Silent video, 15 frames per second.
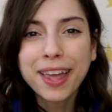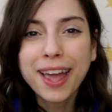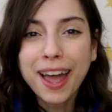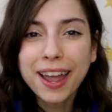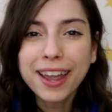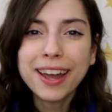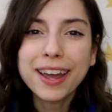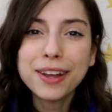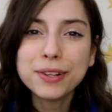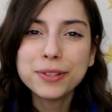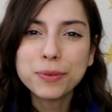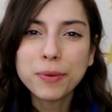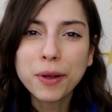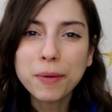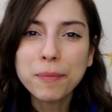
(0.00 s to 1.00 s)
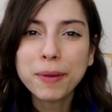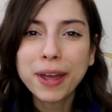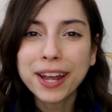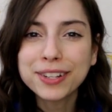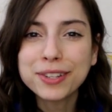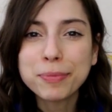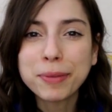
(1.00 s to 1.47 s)
Hi guys, welcome
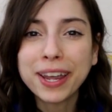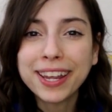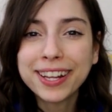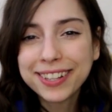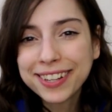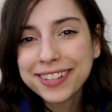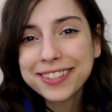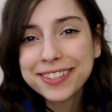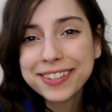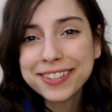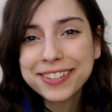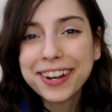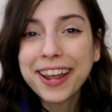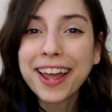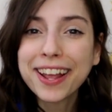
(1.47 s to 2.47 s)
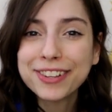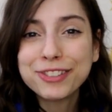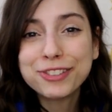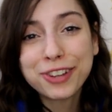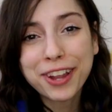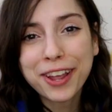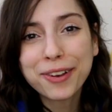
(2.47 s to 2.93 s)
back to my inconsistent
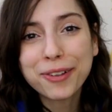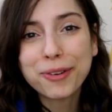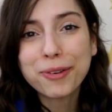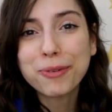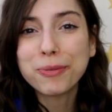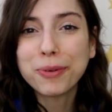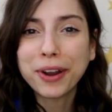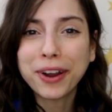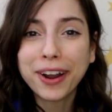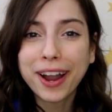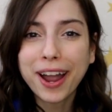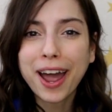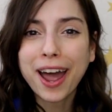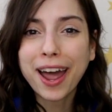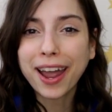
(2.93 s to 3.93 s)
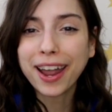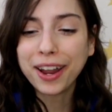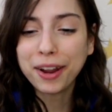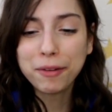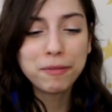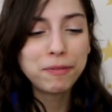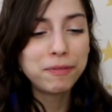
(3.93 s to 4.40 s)
ass channel where
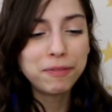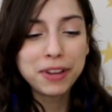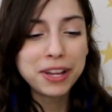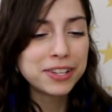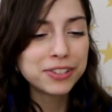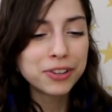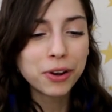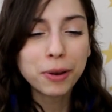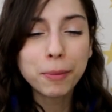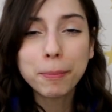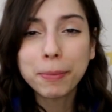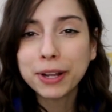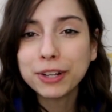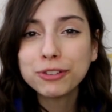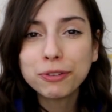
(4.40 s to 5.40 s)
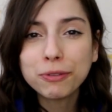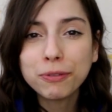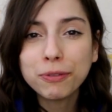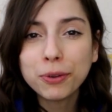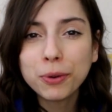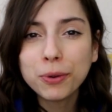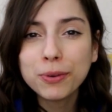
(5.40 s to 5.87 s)
I feast on a bunch of
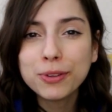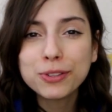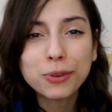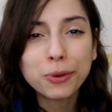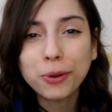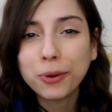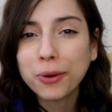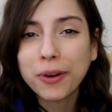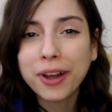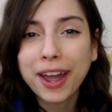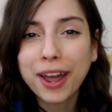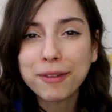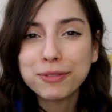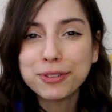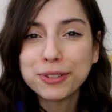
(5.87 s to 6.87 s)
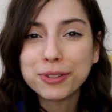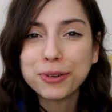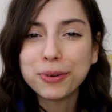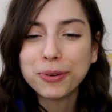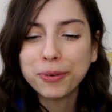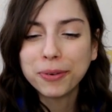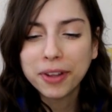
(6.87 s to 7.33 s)
food so you don't have
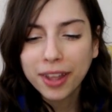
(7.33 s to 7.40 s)
to.